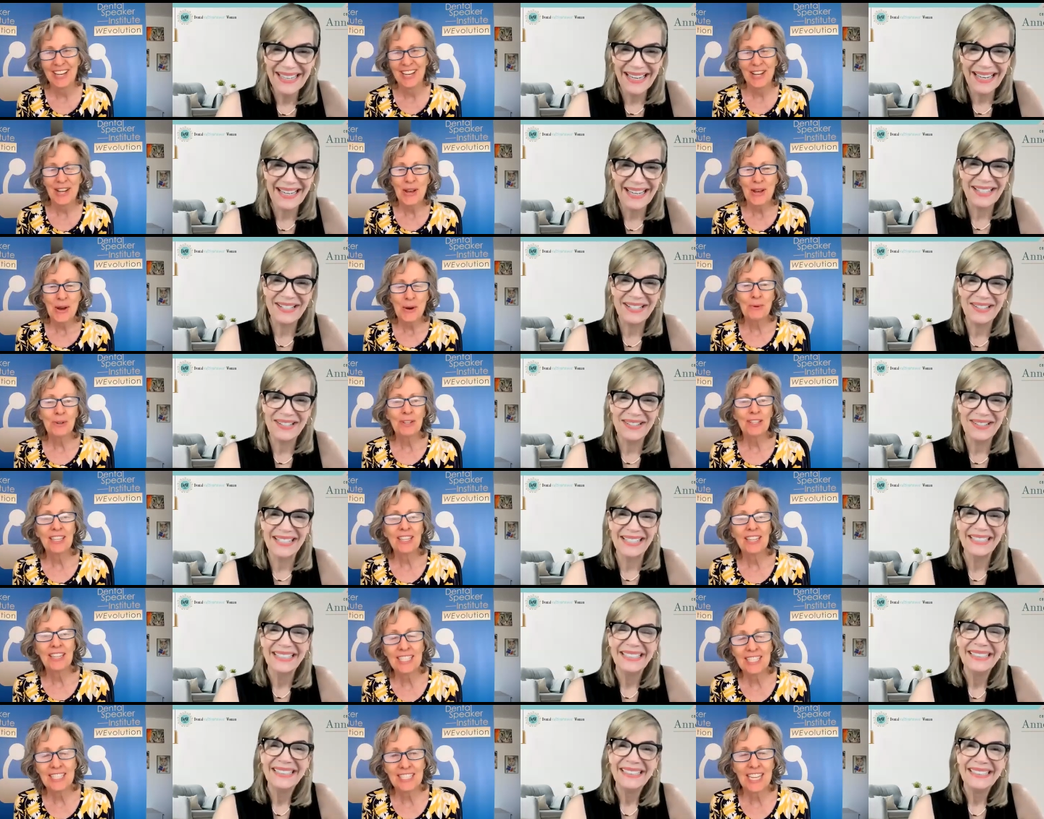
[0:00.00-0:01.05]
Speaker 1: I could use well, it.
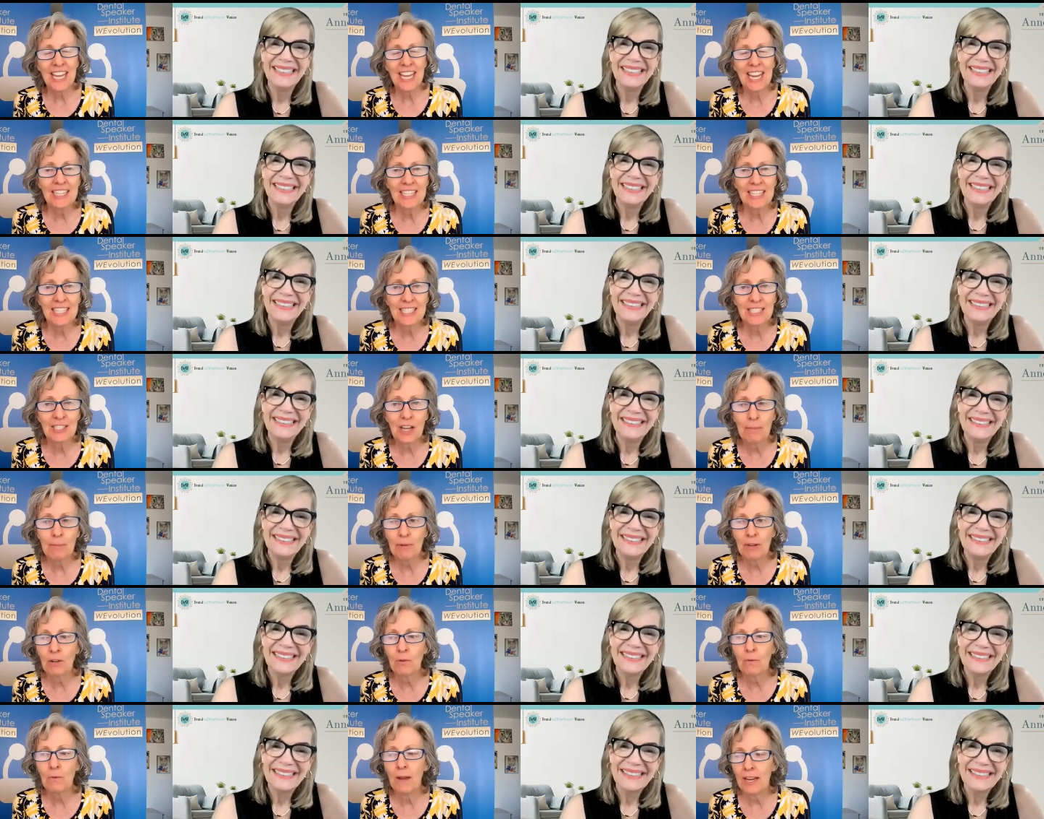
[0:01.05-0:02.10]
Let's take this topic
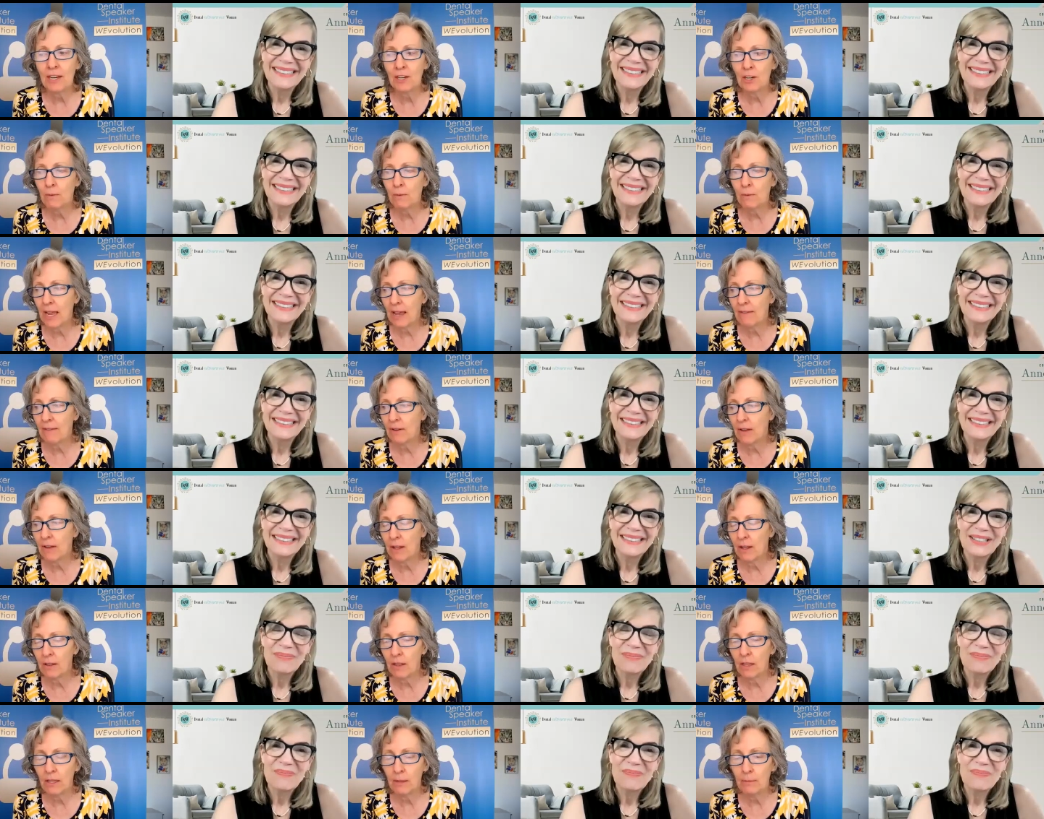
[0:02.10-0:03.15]
away. I know we have a,
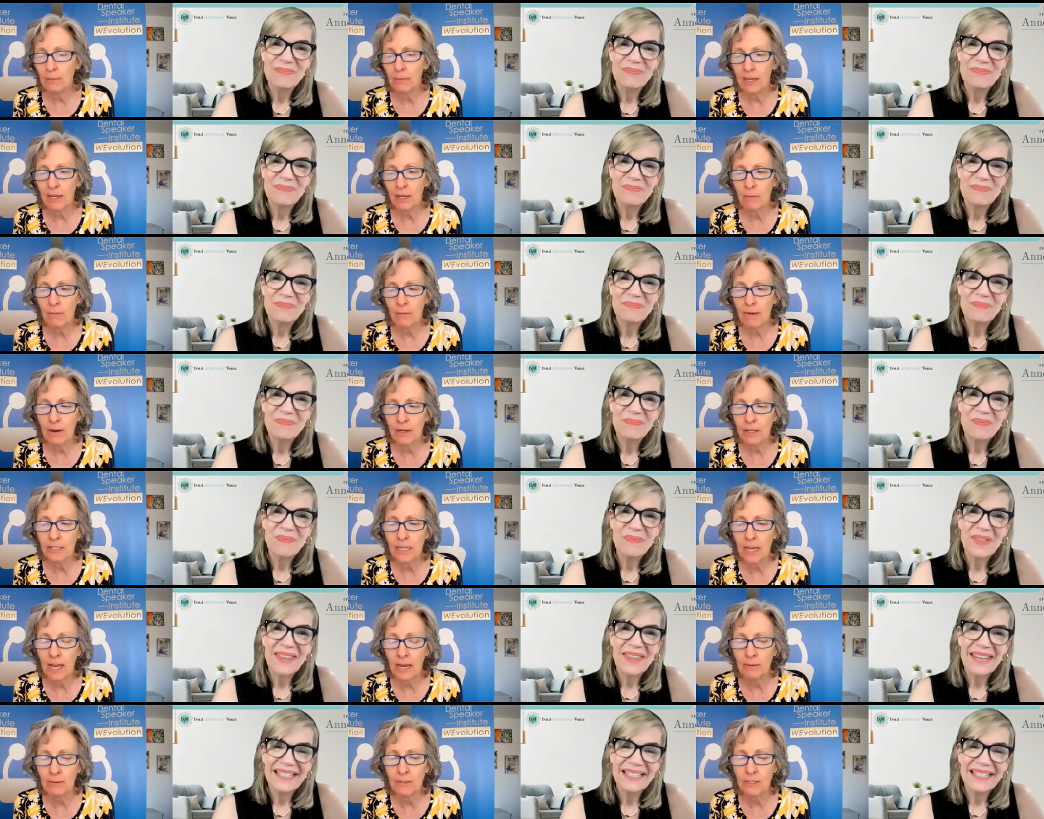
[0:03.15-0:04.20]
a limited amount of
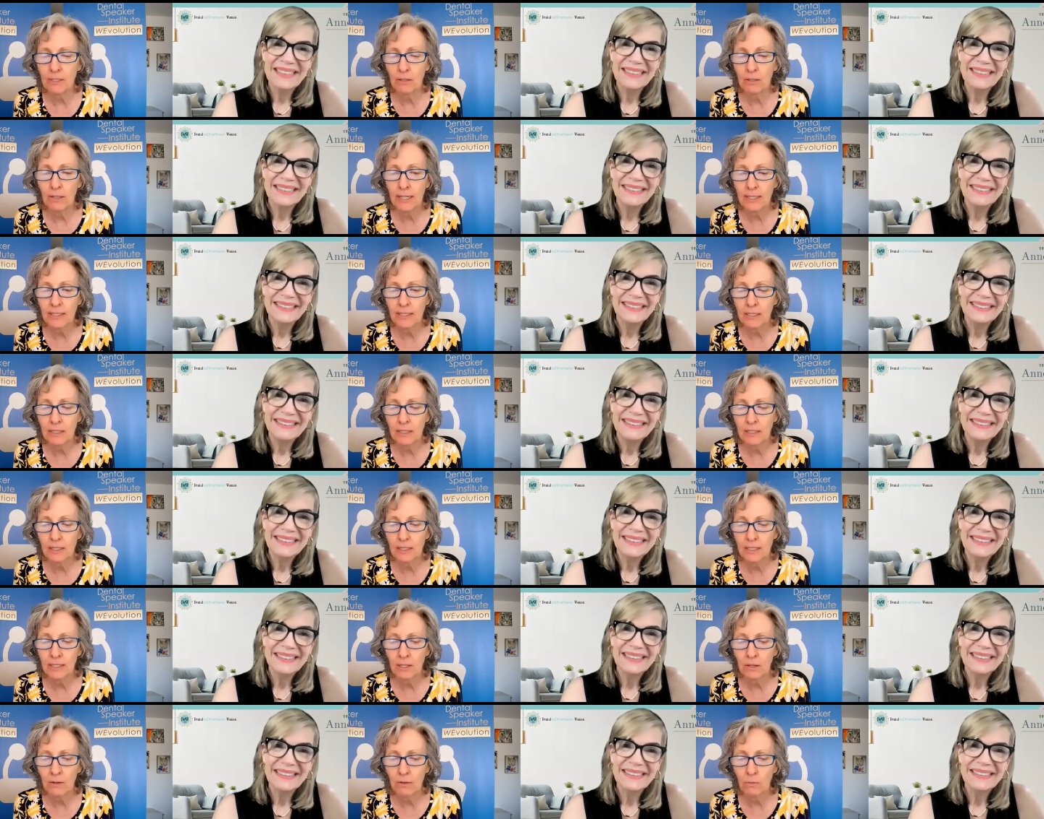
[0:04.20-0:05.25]
time, so let's let's
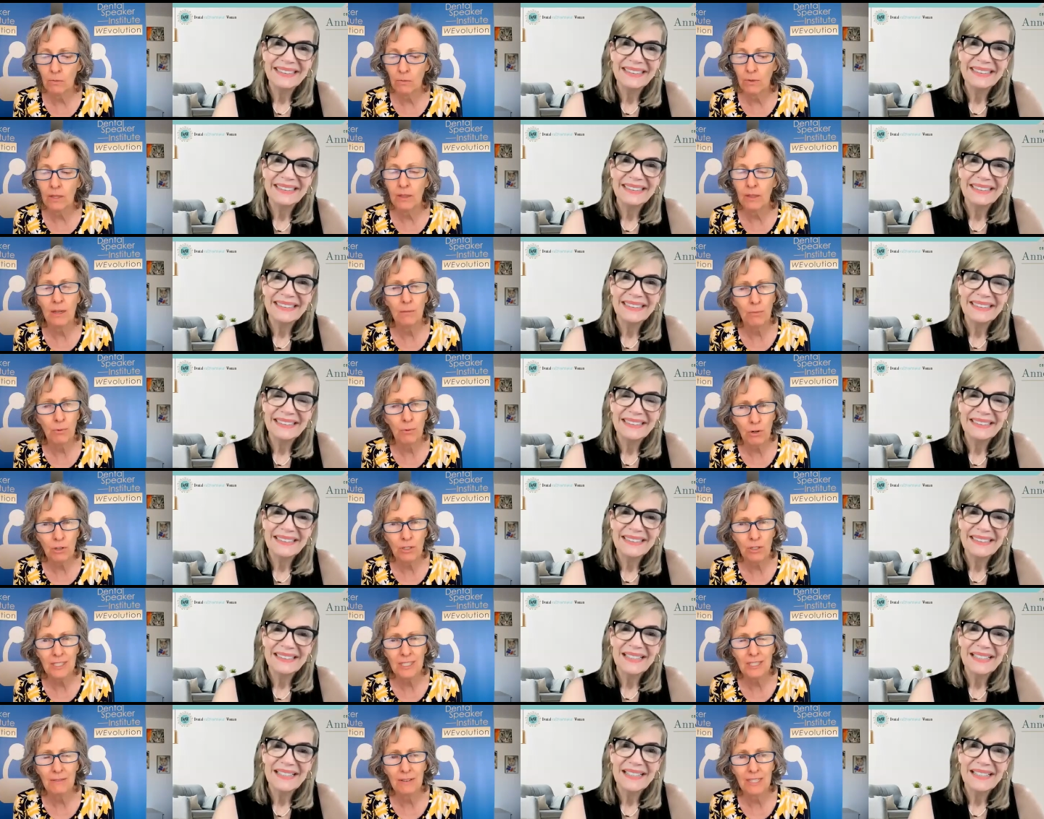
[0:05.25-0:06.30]
the, the
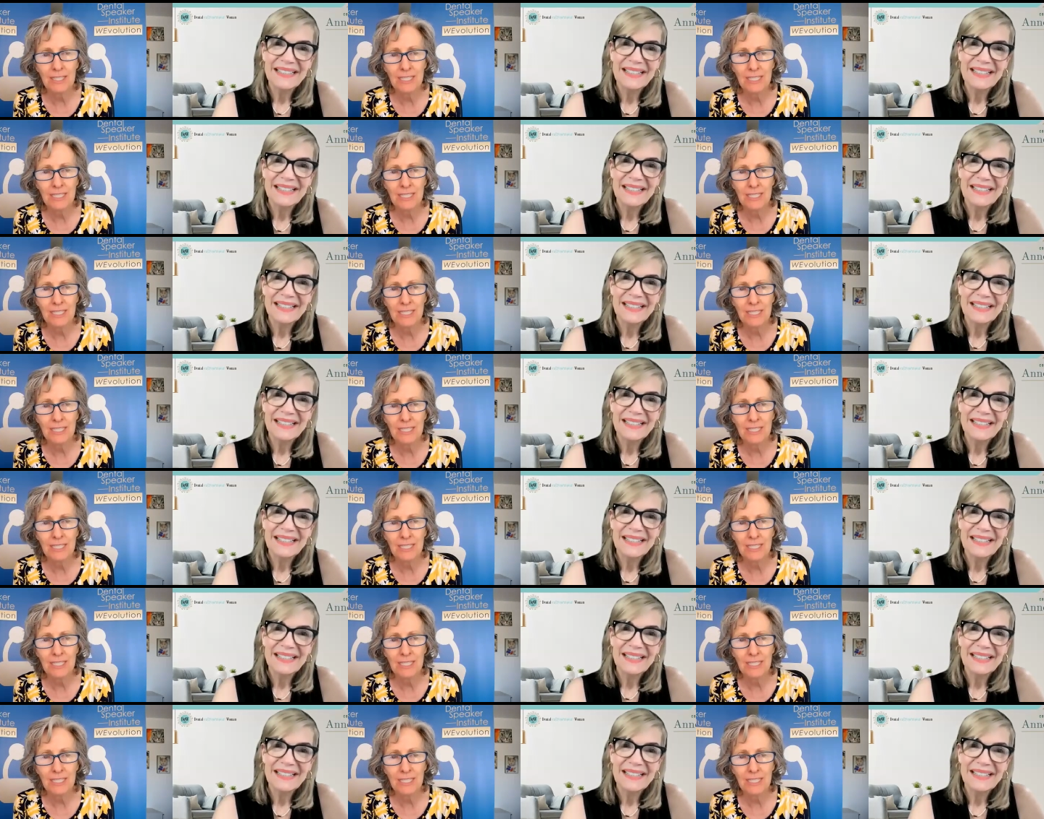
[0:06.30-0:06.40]
importance of